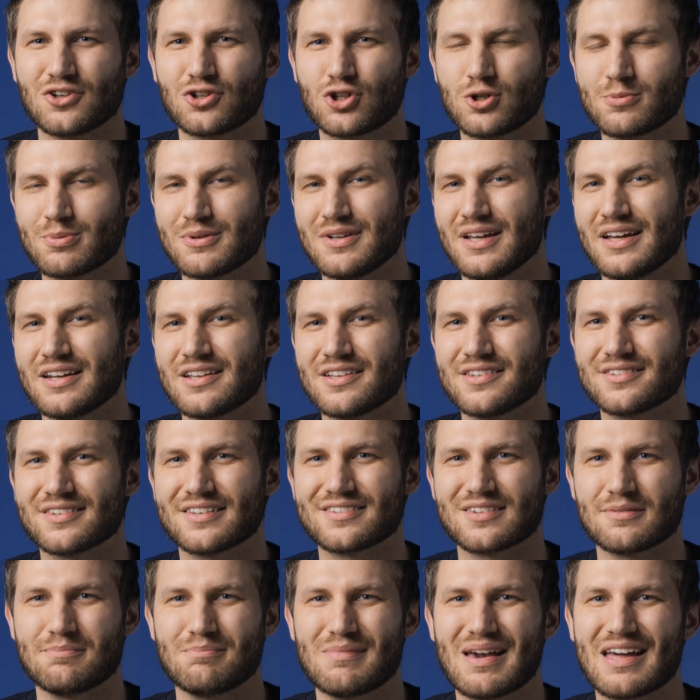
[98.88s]
Kubernetes
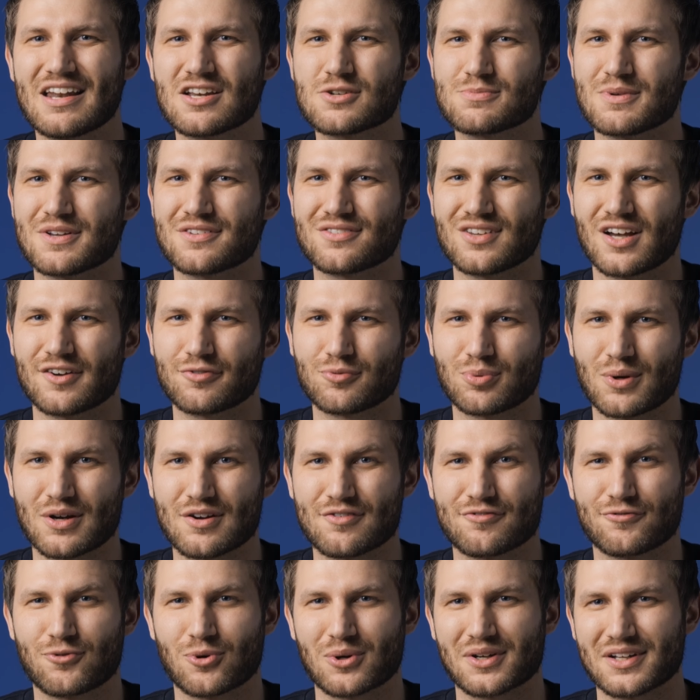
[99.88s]
is a management
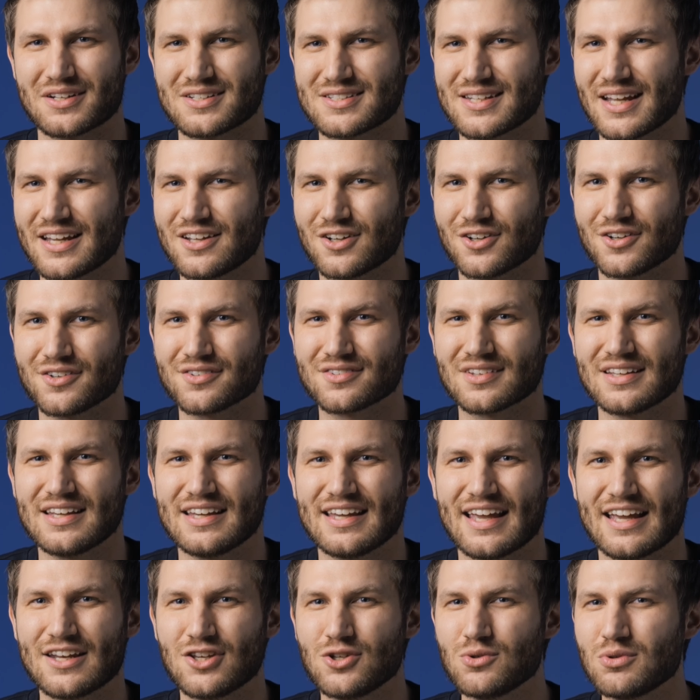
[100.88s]
software for containers,
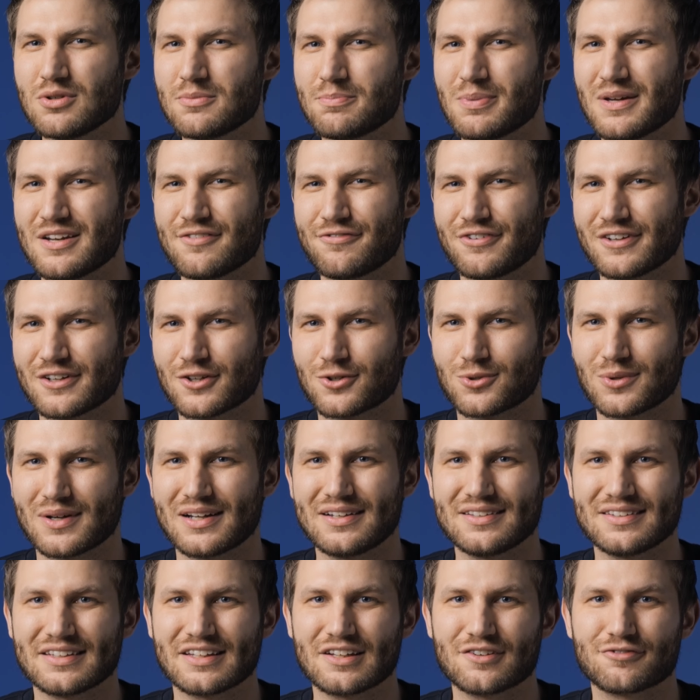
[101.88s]
and you would benefit
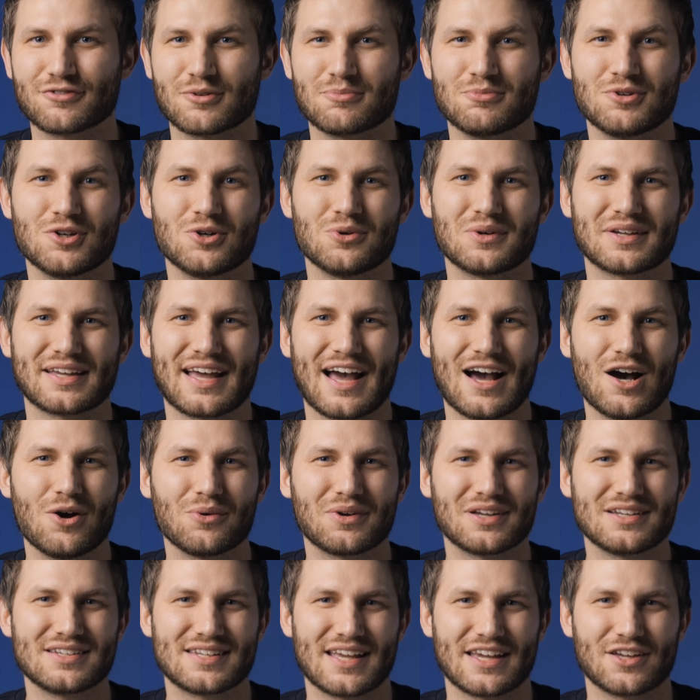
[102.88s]
greatly from knowing how
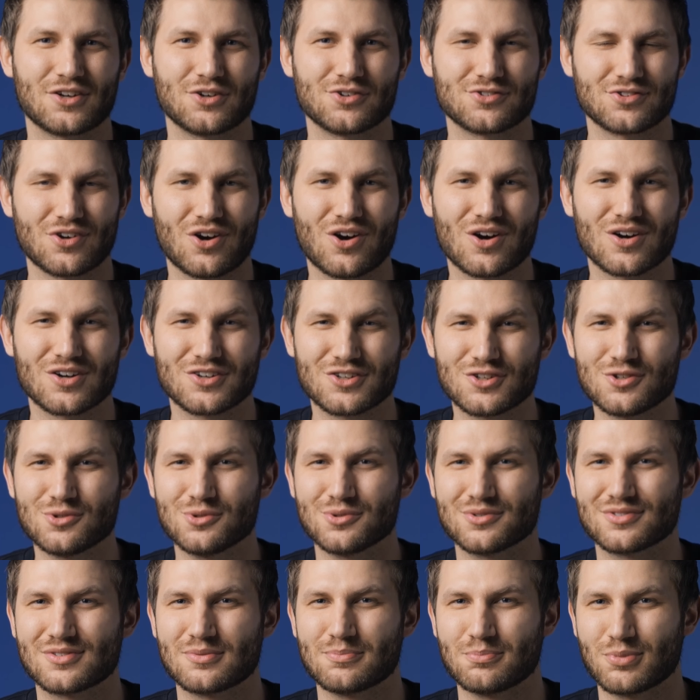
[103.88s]
containers are
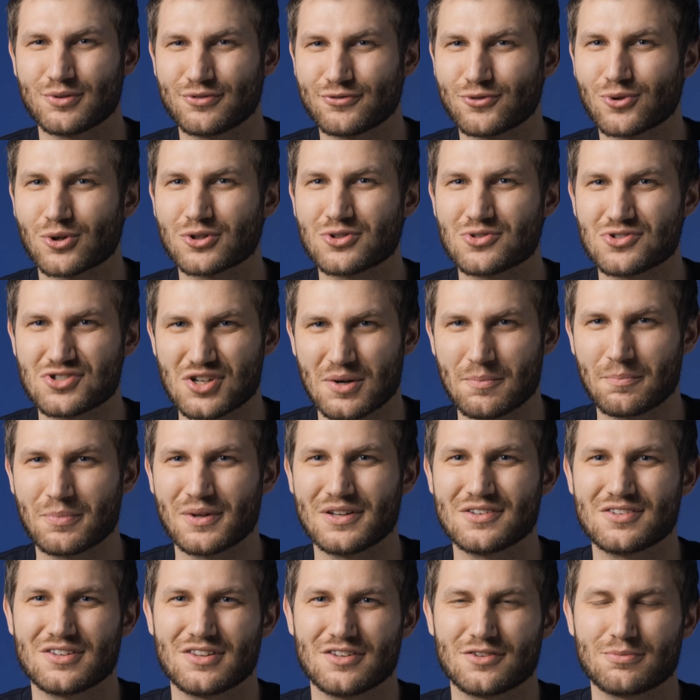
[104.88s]
used before you jump
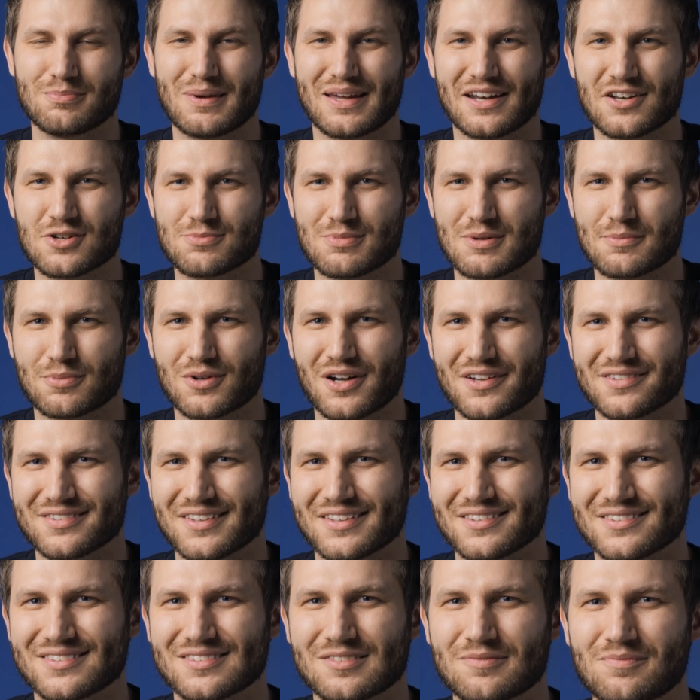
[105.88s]
into this management
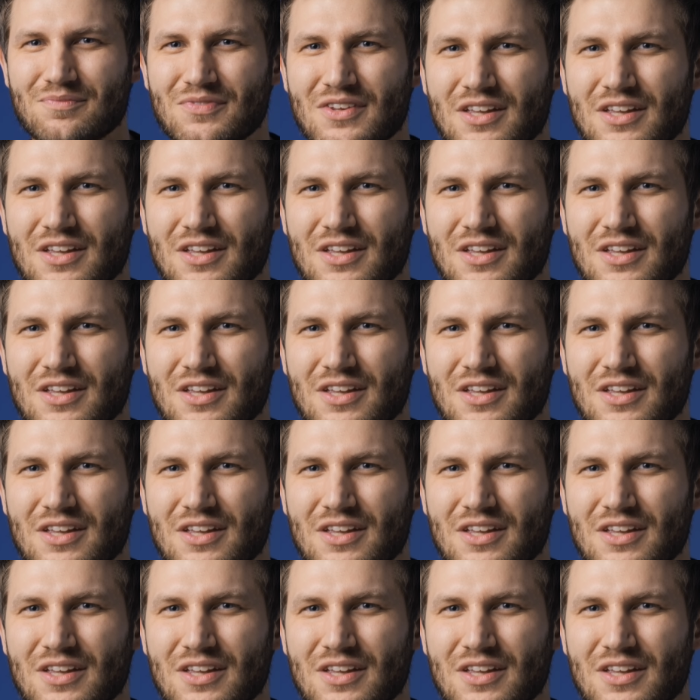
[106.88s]
process.